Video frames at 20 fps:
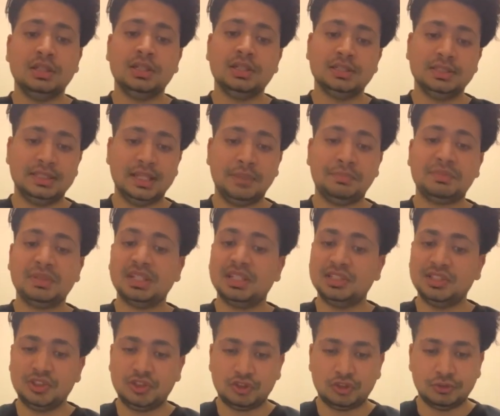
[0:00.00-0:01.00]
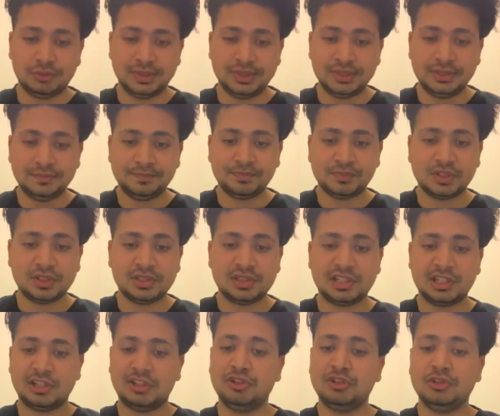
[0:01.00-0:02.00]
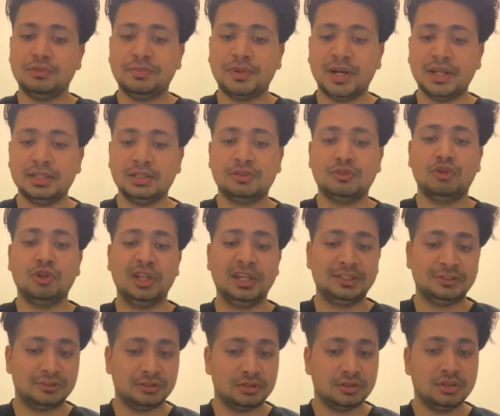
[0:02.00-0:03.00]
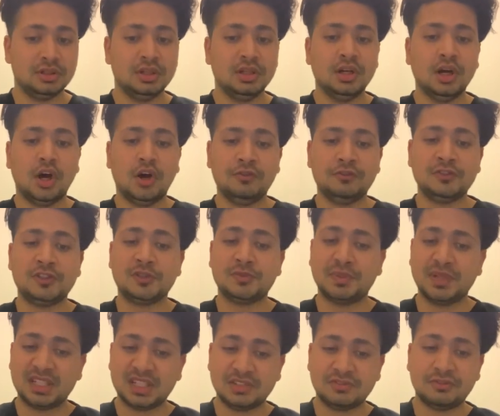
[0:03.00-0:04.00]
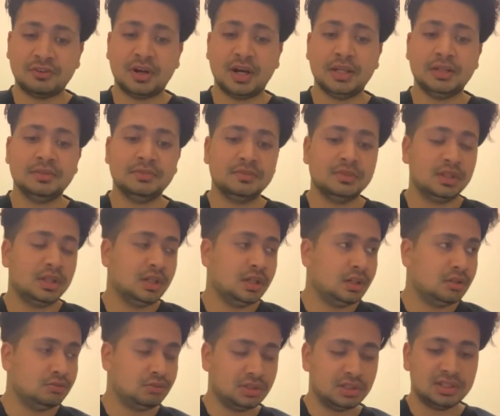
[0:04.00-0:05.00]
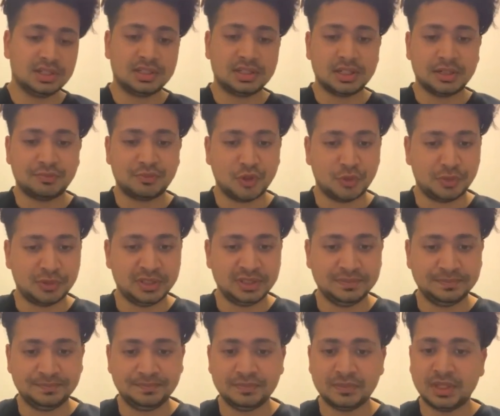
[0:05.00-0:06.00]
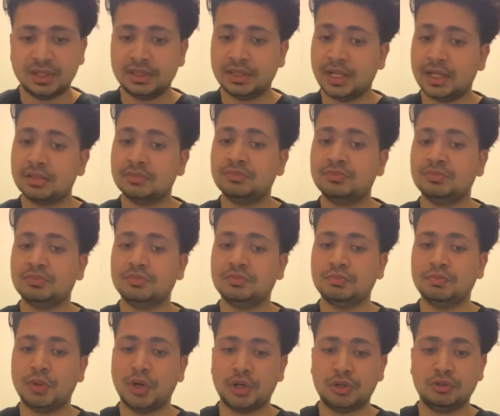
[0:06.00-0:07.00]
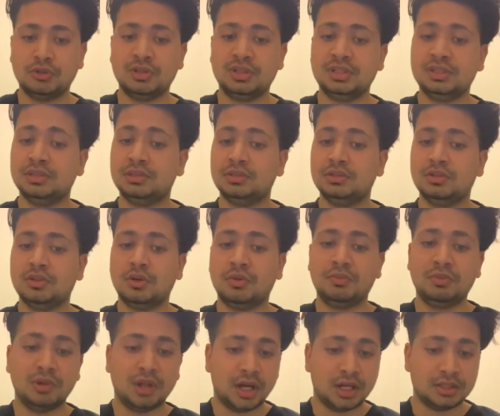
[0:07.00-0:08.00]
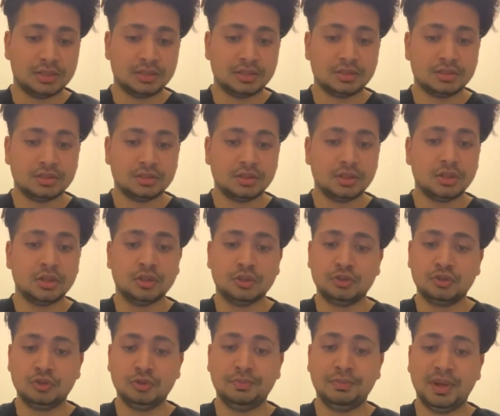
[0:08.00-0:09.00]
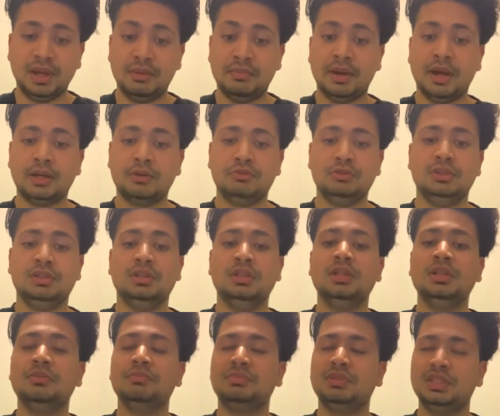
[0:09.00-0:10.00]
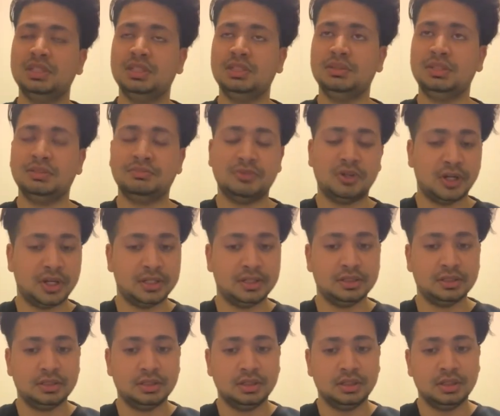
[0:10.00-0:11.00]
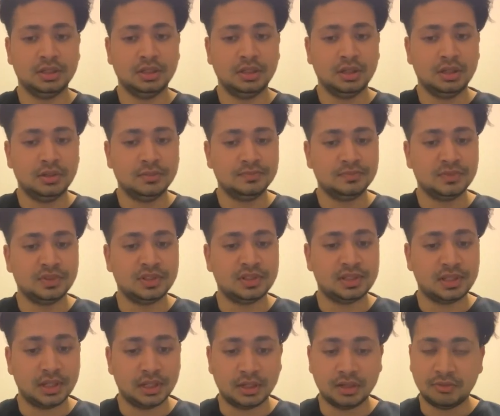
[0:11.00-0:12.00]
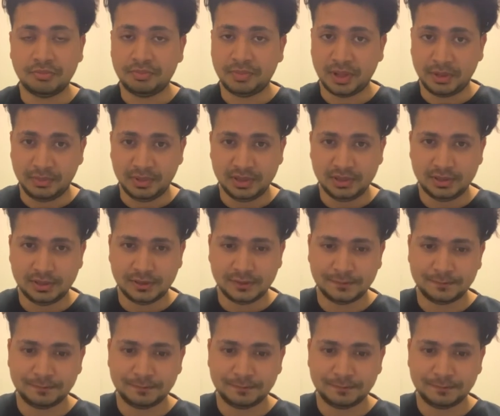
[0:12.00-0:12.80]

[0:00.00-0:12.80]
debt instrument secured by the collateral of a specified real estate property that a borrower is obliged to pay back with a predetermined set of payments.